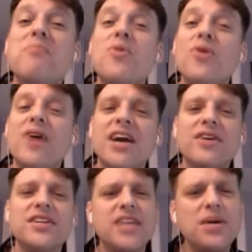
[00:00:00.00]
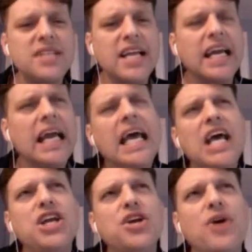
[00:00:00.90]
more angry. So that was like,
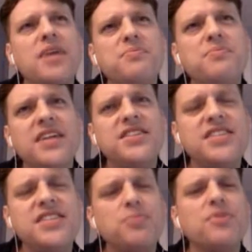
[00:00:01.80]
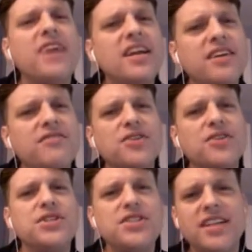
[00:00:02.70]
you know, I had, I had seen the prevailing view,
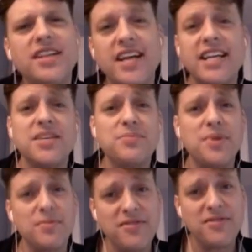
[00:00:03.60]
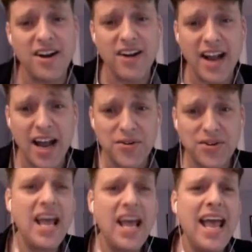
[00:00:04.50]
which said that I need to put my fire out.
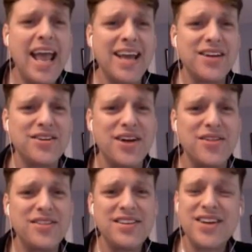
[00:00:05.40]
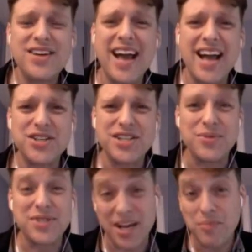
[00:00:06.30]
And uh, this guy actually was like